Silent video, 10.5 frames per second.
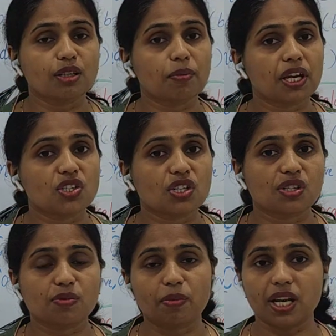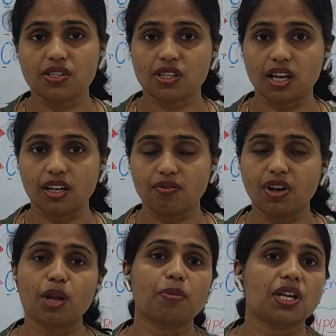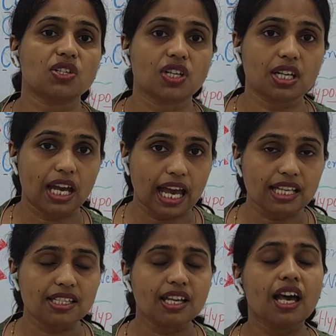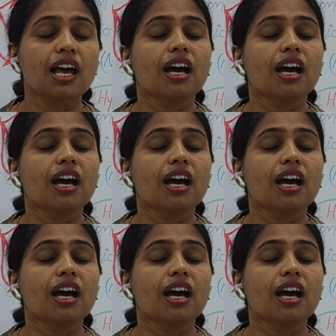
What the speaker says: the patient's bedside when a patient has